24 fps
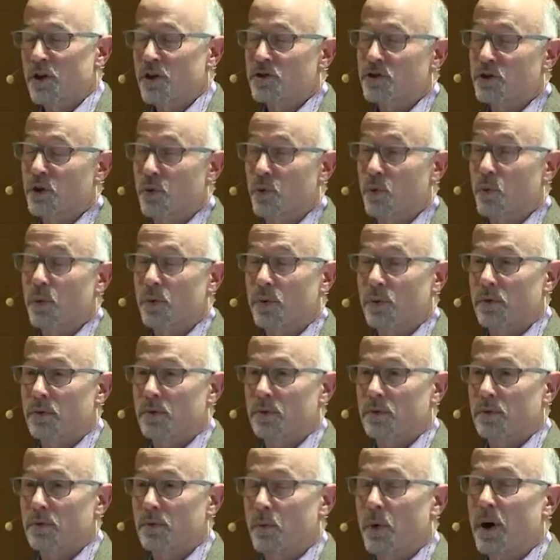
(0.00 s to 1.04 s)
So,
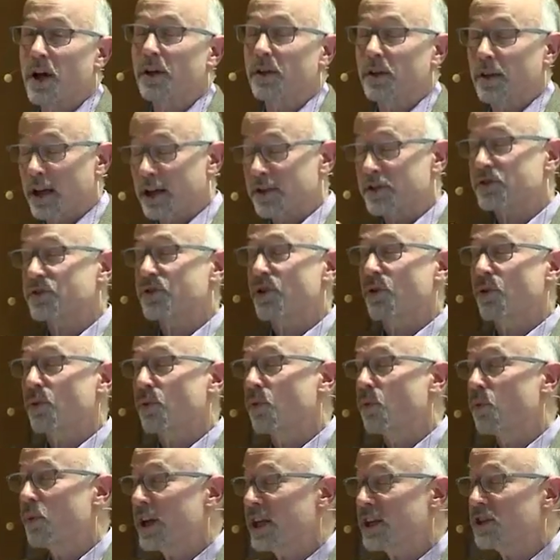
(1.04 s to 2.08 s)
well, uh, so
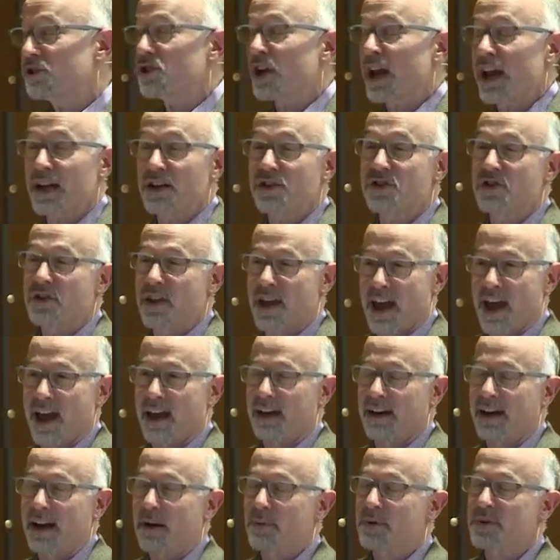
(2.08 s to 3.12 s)
we changed
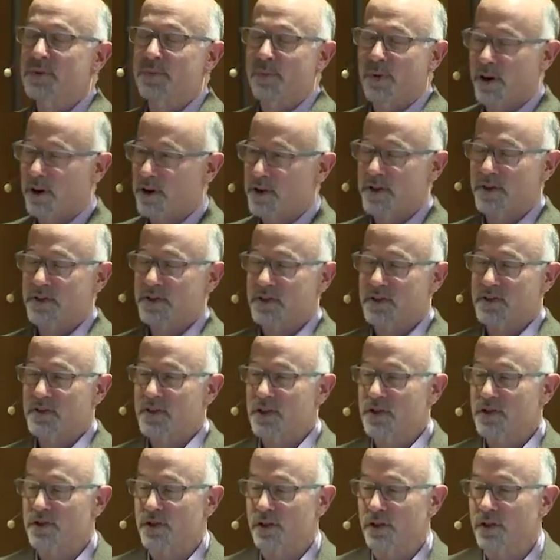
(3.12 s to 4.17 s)
that, and I wasn't part of this
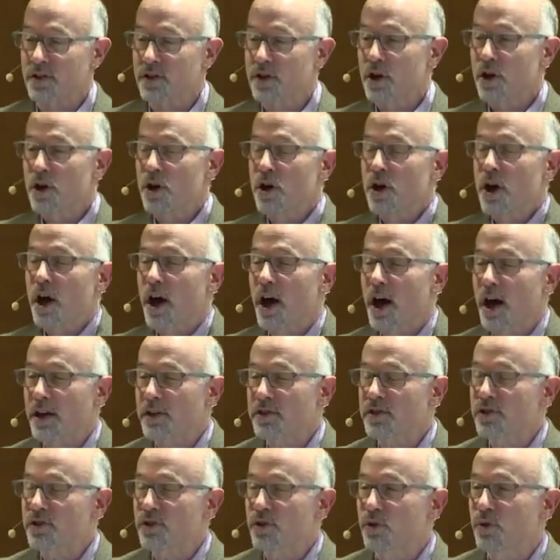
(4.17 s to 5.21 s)
decision
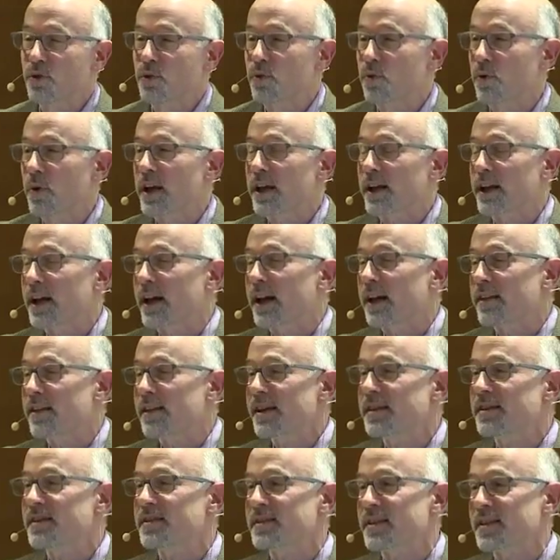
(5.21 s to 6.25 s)
uh, to, and I
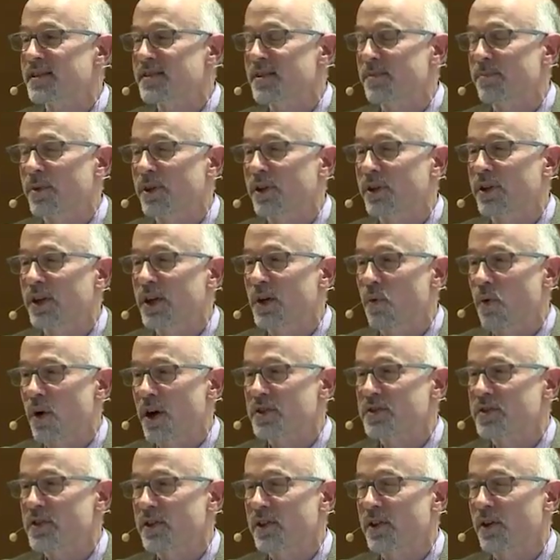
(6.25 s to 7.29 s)
think the sensibility
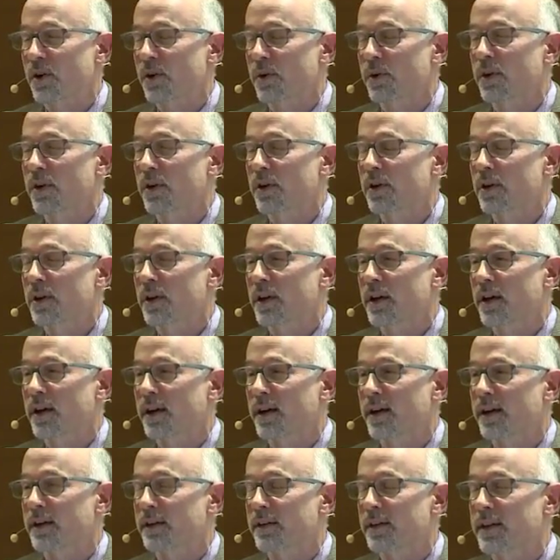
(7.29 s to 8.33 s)
was that there,
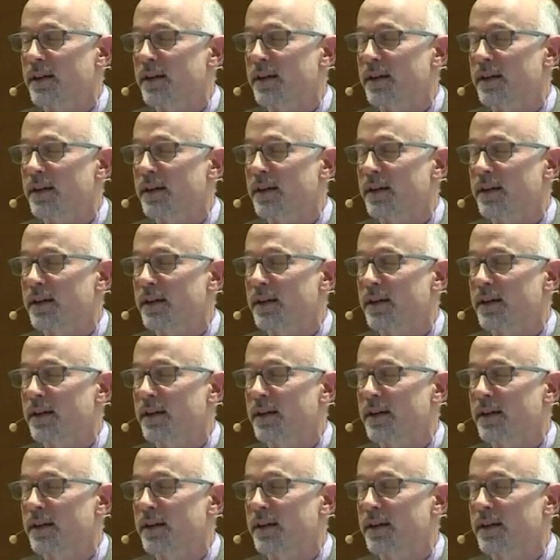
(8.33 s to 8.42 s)
uh,